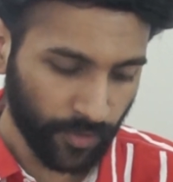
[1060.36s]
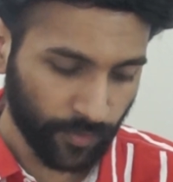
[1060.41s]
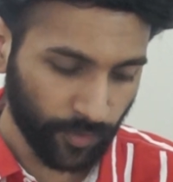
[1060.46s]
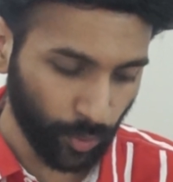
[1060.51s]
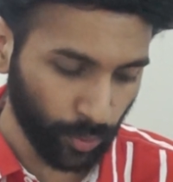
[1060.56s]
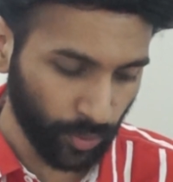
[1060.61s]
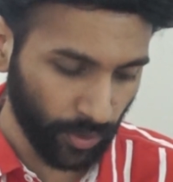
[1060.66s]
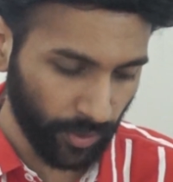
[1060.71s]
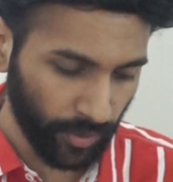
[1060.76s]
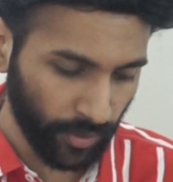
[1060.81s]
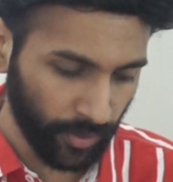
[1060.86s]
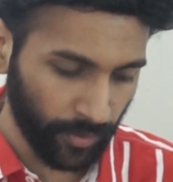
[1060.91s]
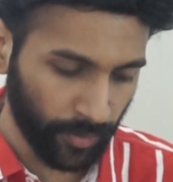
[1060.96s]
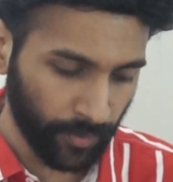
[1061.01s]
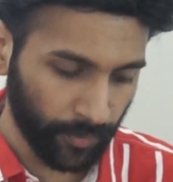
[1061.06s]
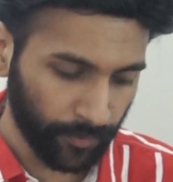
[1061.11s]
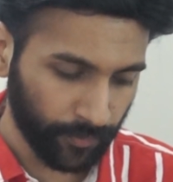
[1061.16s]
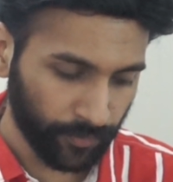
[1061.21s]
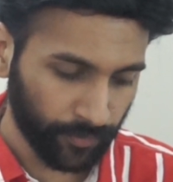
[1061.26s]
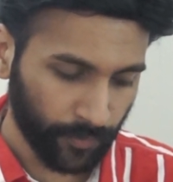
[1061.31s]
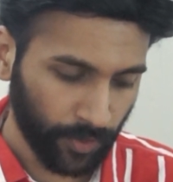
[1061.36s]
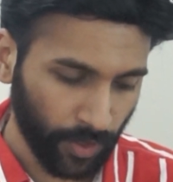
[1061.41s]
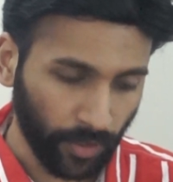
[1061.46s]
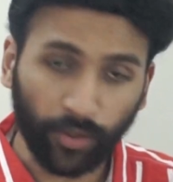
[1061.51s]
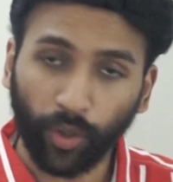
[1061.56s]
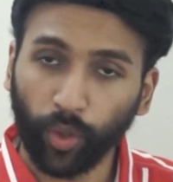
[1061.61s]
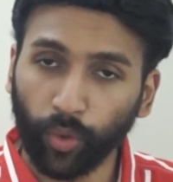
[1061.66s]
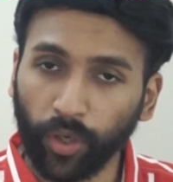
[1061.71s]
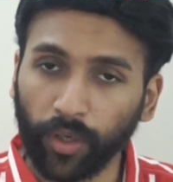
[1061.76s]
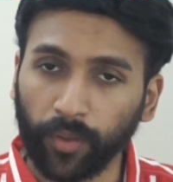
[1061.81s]
So the
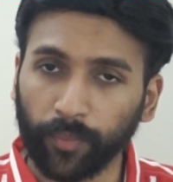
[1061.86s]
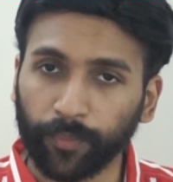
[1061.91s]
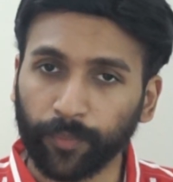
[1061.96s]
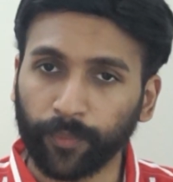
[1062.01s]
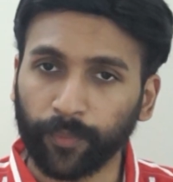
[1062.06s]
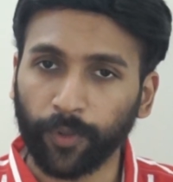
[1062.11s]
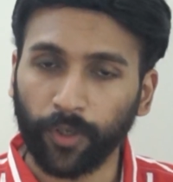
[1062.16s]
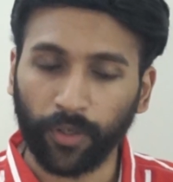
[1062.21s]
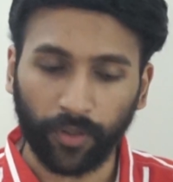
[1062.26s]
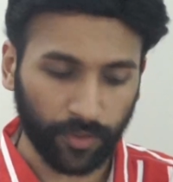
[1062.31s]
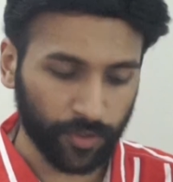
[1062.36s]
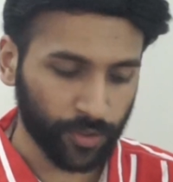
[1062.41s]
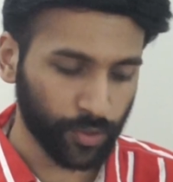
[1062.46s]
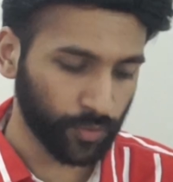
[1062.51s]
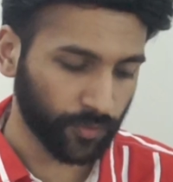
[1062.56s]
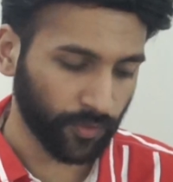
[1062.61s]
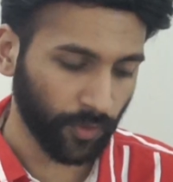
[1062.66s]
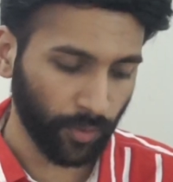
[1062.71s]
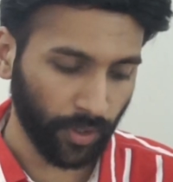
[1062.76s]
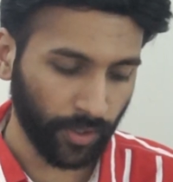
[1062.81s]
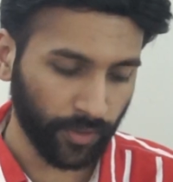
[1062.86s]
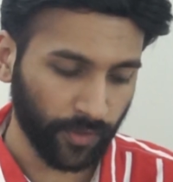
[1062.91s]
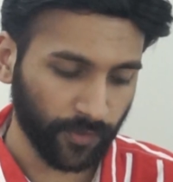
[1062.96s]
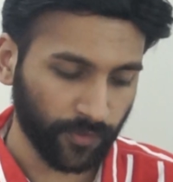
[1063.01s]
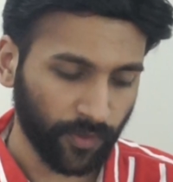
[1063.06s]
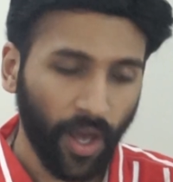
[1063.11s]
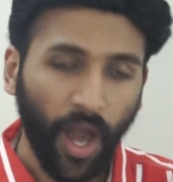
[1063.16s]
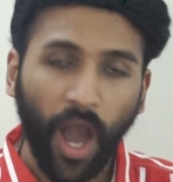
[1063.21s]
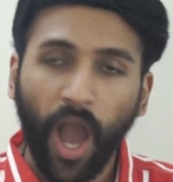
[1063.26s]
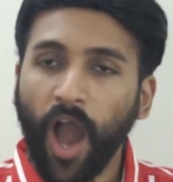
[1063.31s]
concluding part should sound like
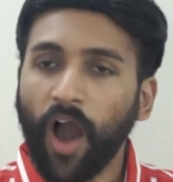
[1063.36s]
this.